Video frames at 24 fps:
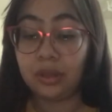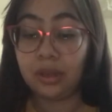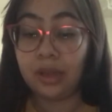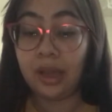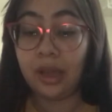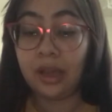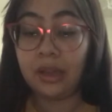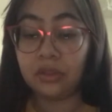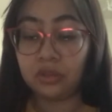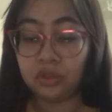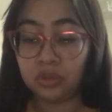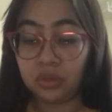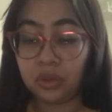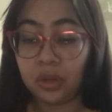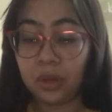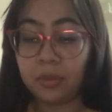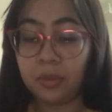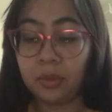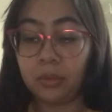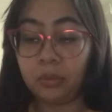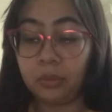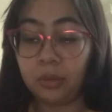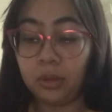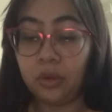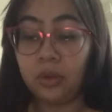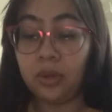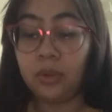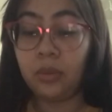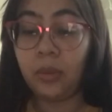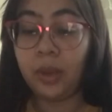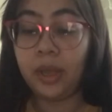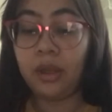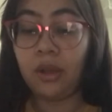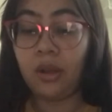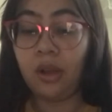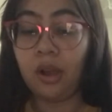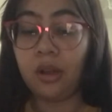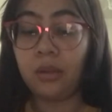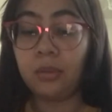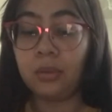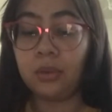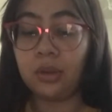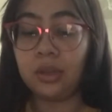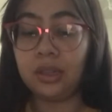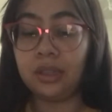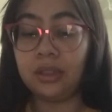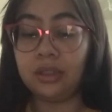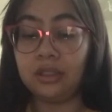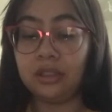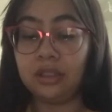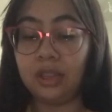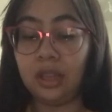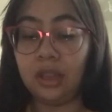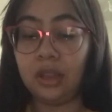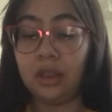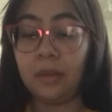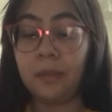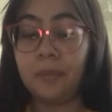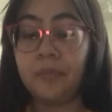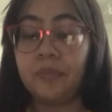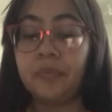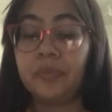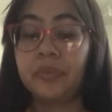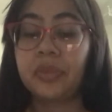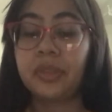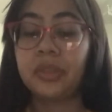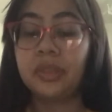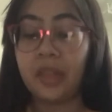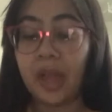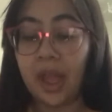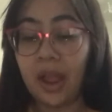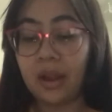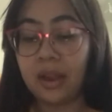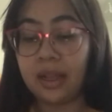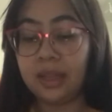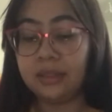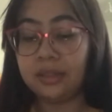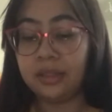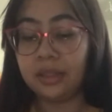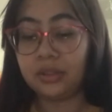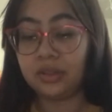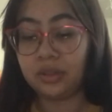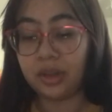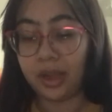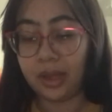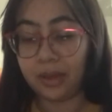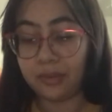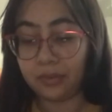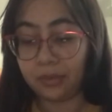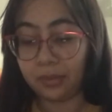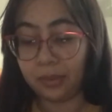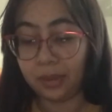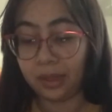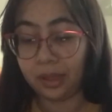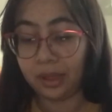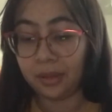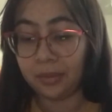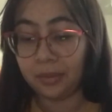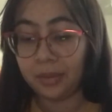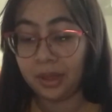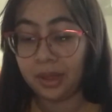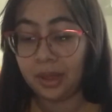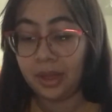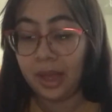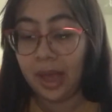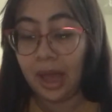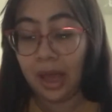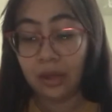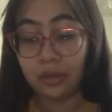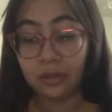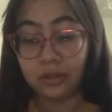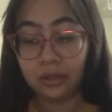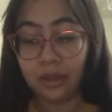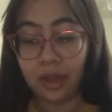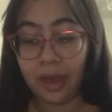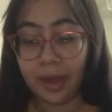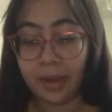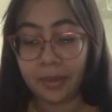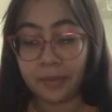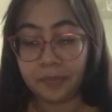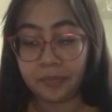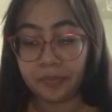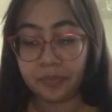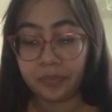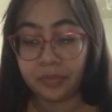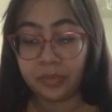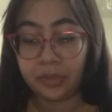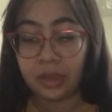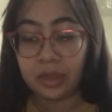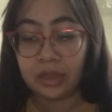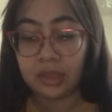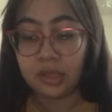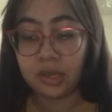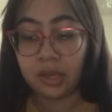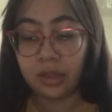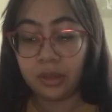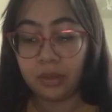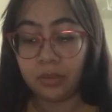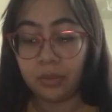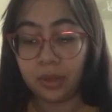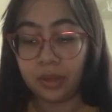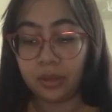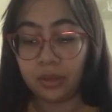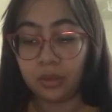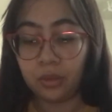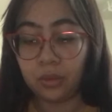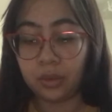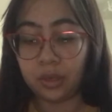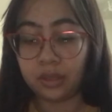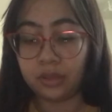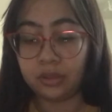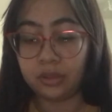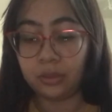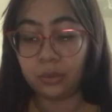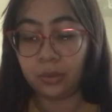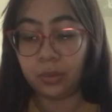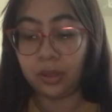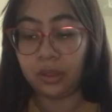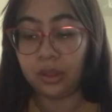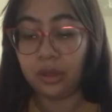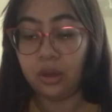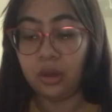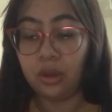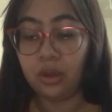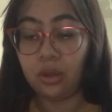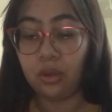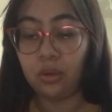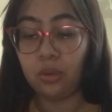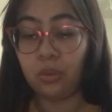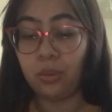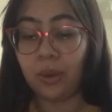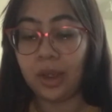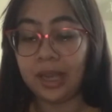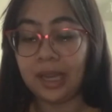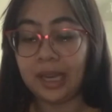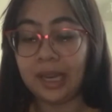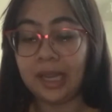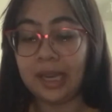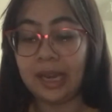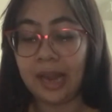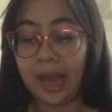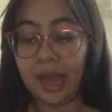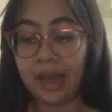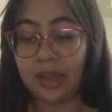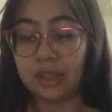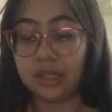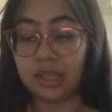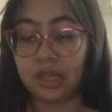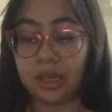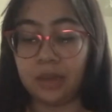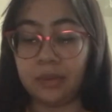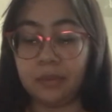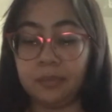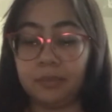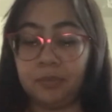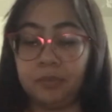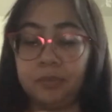a strip of blue and white cardboard in his teeth. "There," he said triumphantly. "How's that?" Charlotte read the words, "With new radiant action."